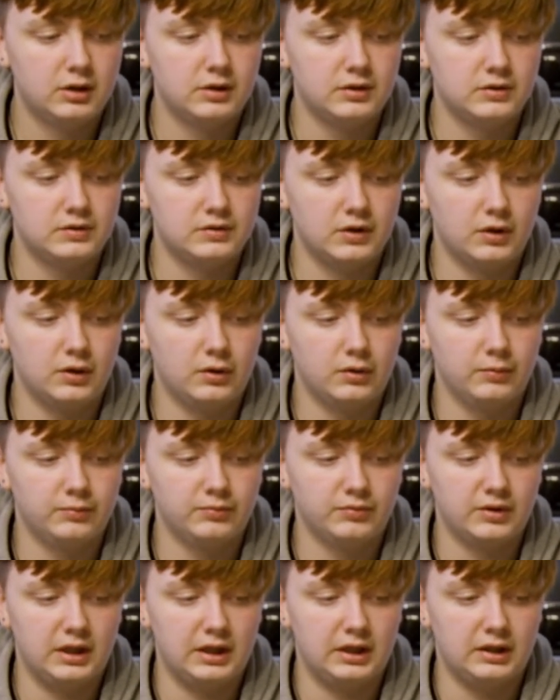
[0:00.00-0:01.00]
So,
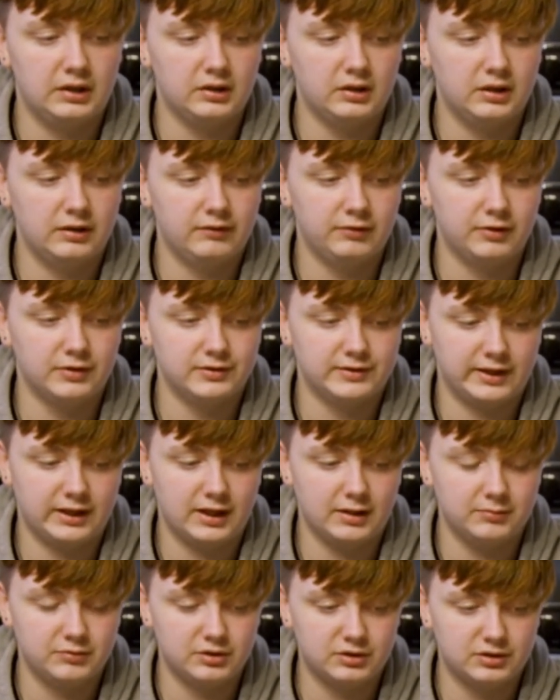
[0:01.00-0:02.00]
and it feels like
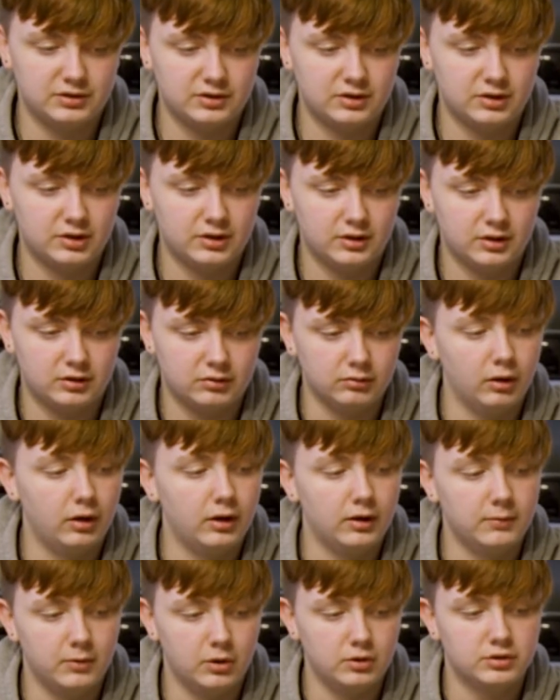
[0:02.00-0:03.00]
I'm just
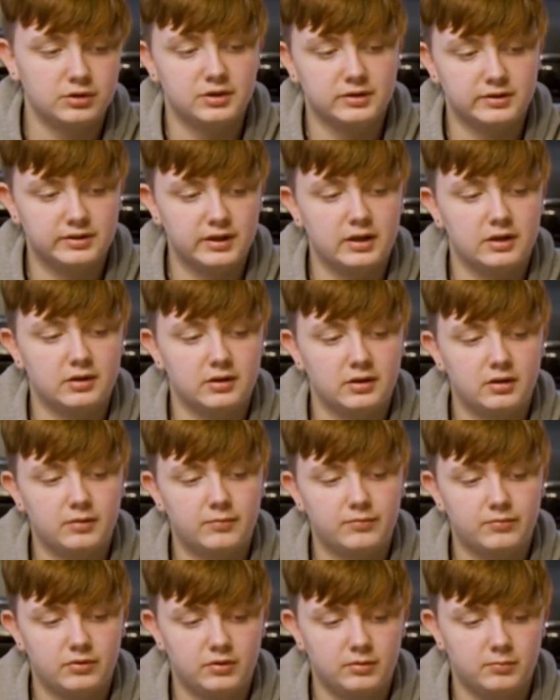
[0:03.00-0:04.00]
throwing emotions at a
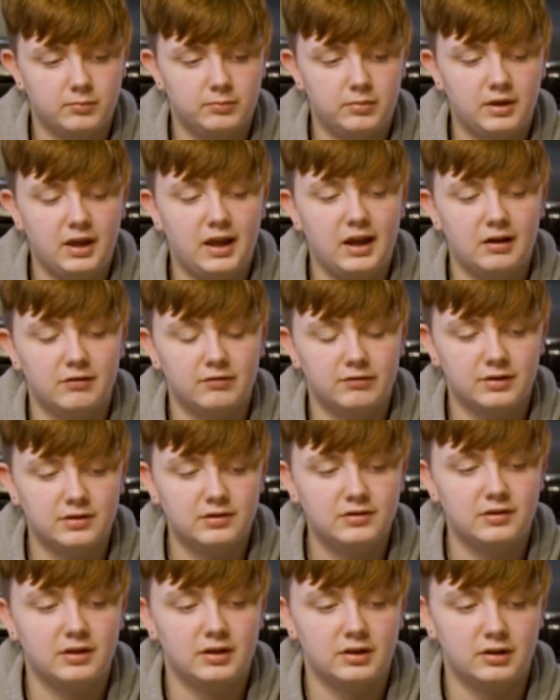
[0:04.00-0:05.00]

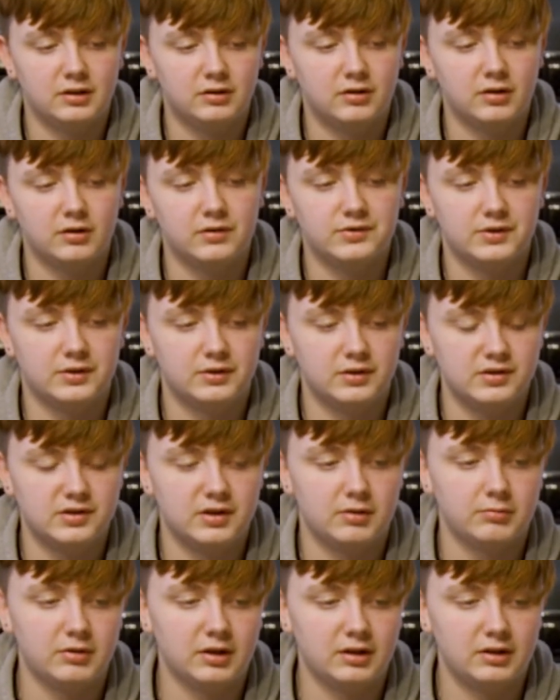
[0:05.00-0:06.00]
canvas, and it turns into
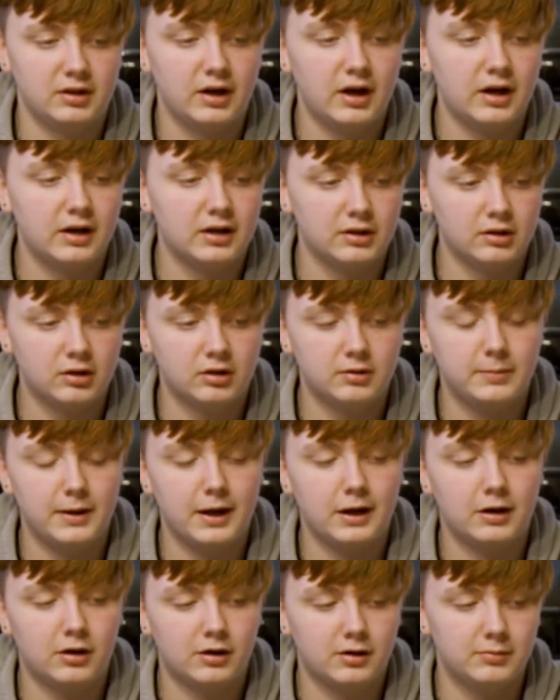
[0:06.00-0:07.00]
something that I can look
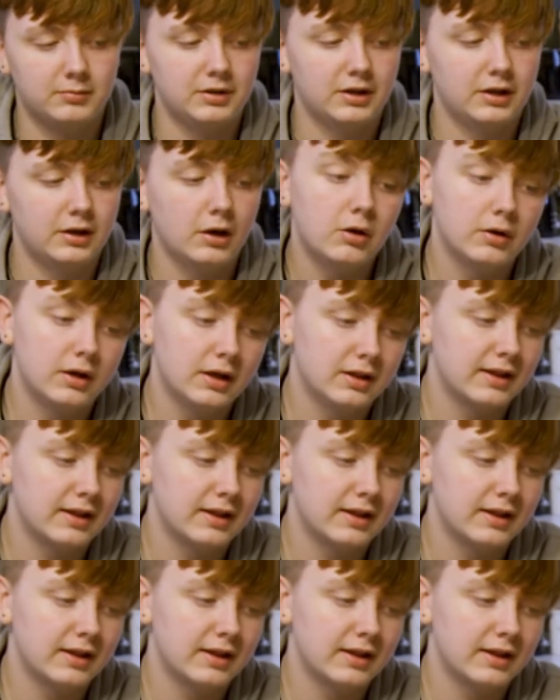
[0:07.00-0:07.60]
back on and be like, oh yeah,